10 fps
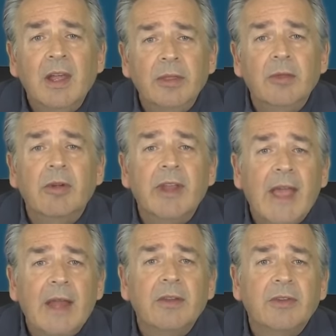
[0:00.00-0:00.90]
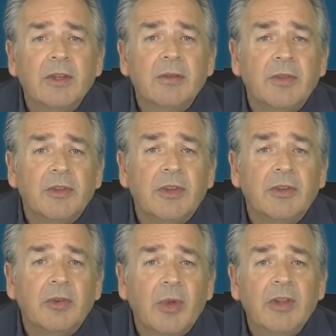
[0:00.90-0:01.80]
And the reality of the
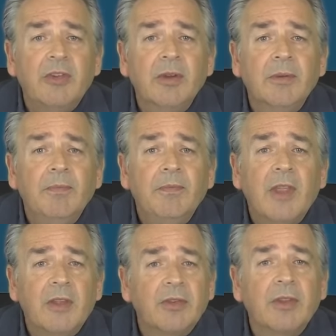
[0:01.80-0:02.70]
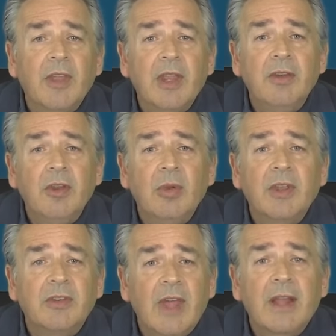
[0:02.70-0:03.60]
situation is that they knew
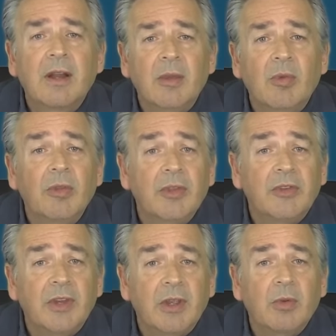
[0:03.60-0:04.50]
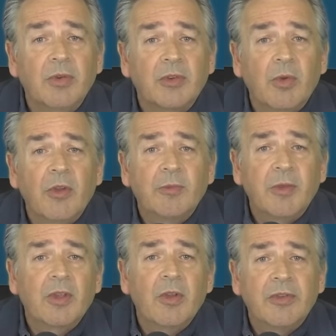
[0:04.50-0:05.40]
exactly what the sequence was
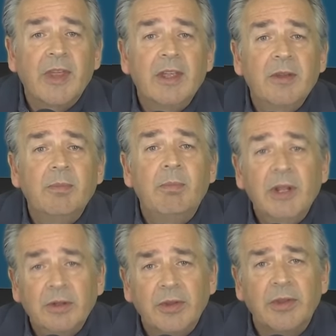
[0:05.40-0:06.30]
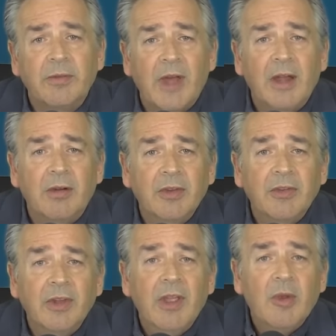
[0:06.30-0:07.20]
because they had built the
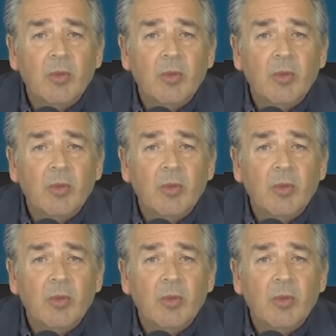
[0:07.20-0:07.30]
virus